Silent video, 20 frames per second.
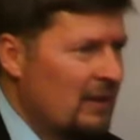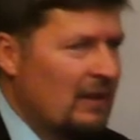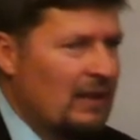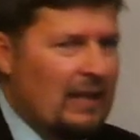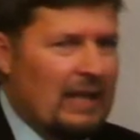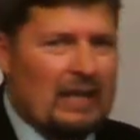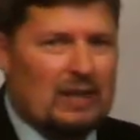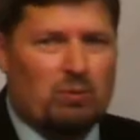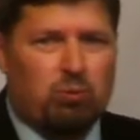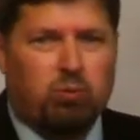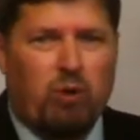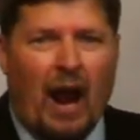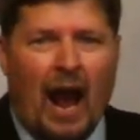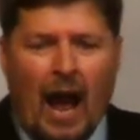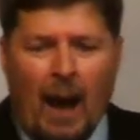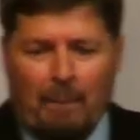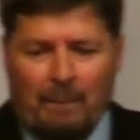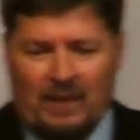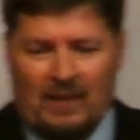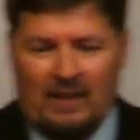It's
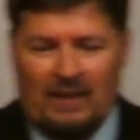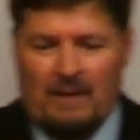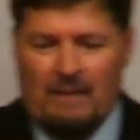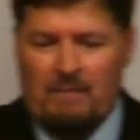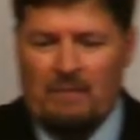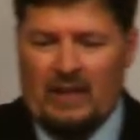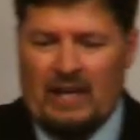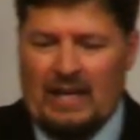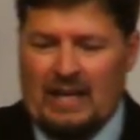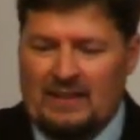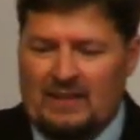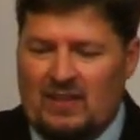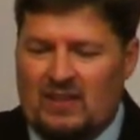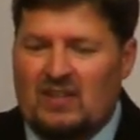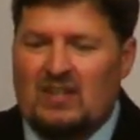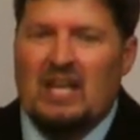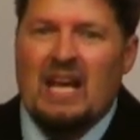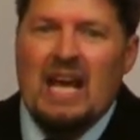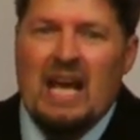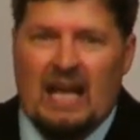wrapped in
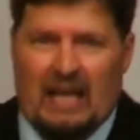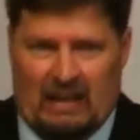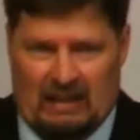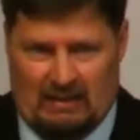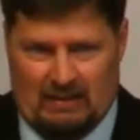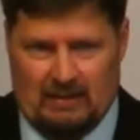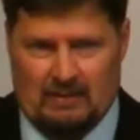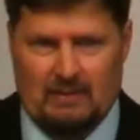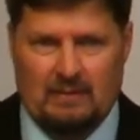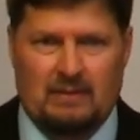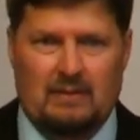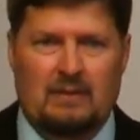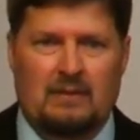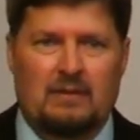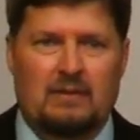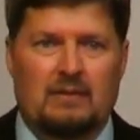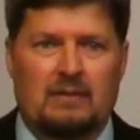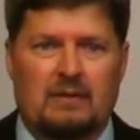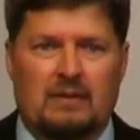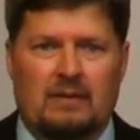sin.
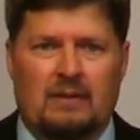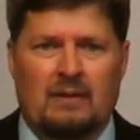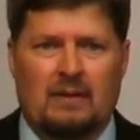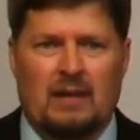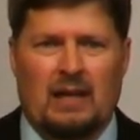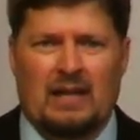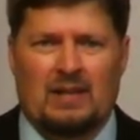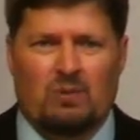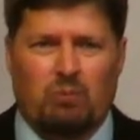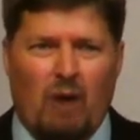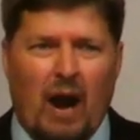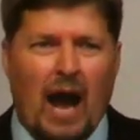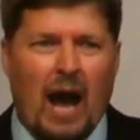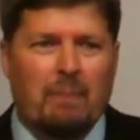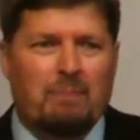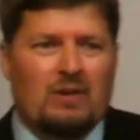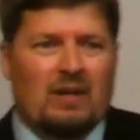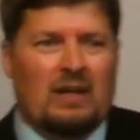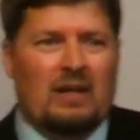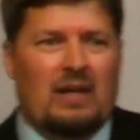It's
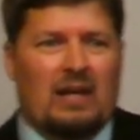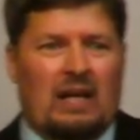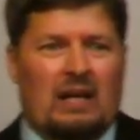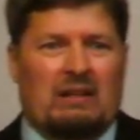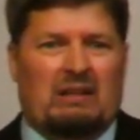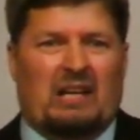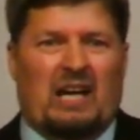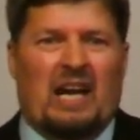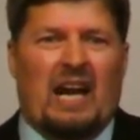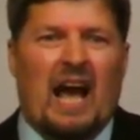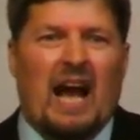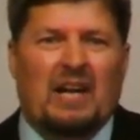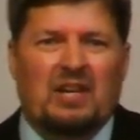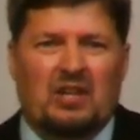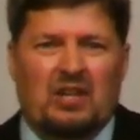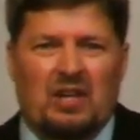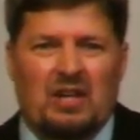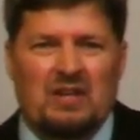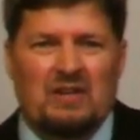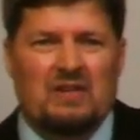wrapped in, in
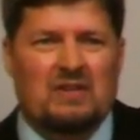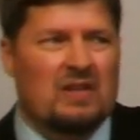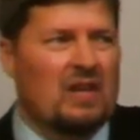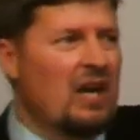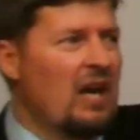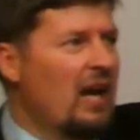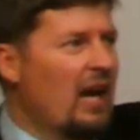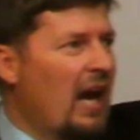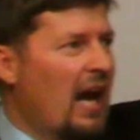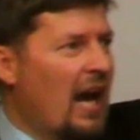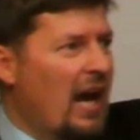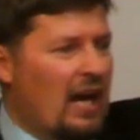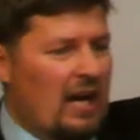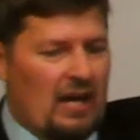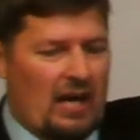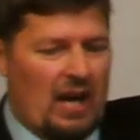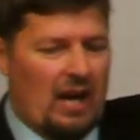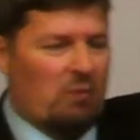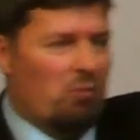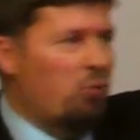connections and,
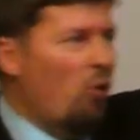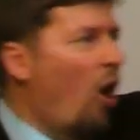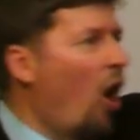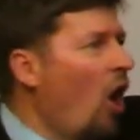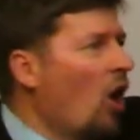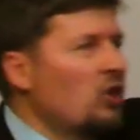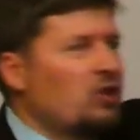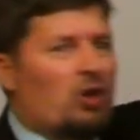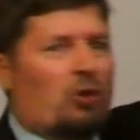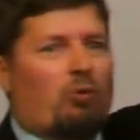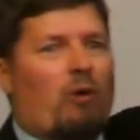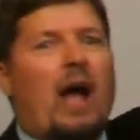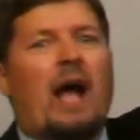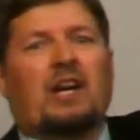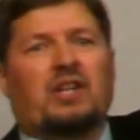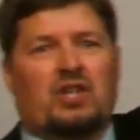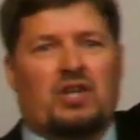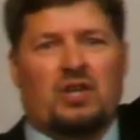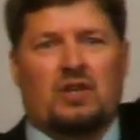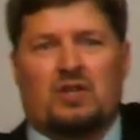and wrong
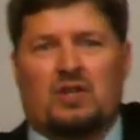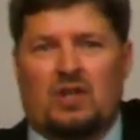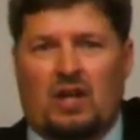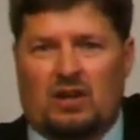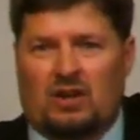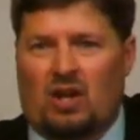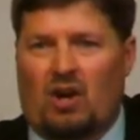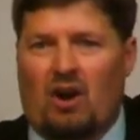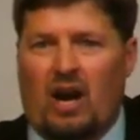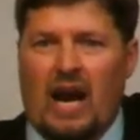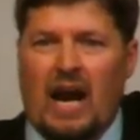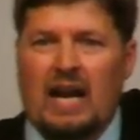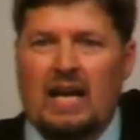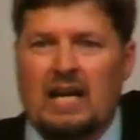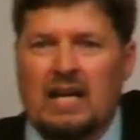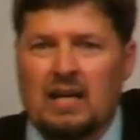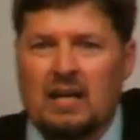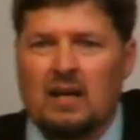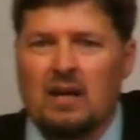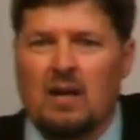directions that they're
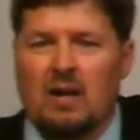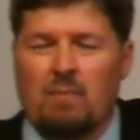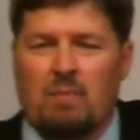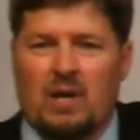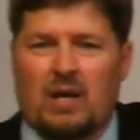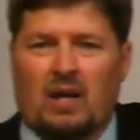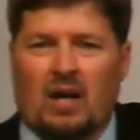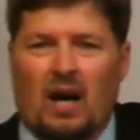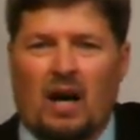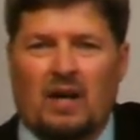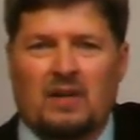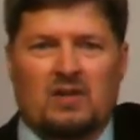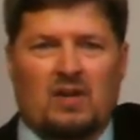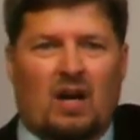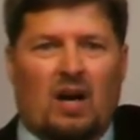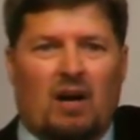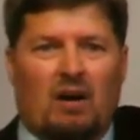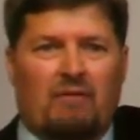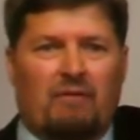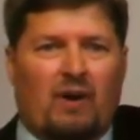heading because
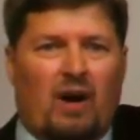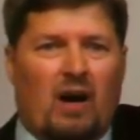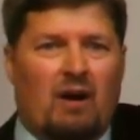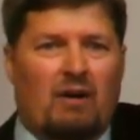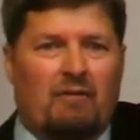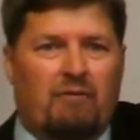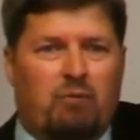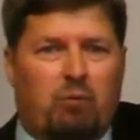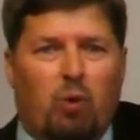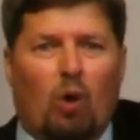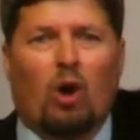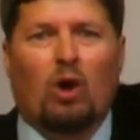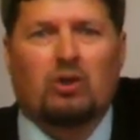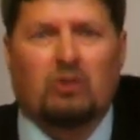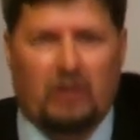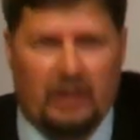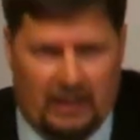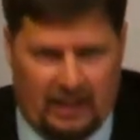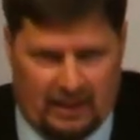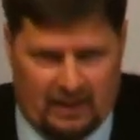of, of
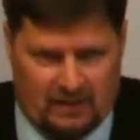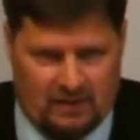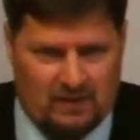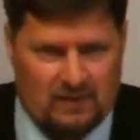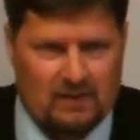worldliness.